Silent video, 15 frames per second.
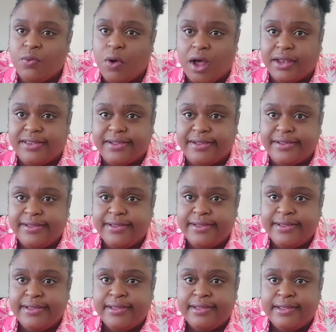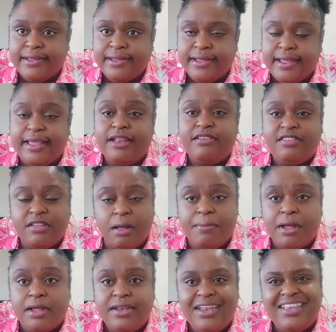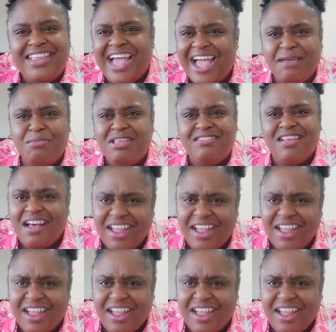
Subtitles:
water in summer. The time is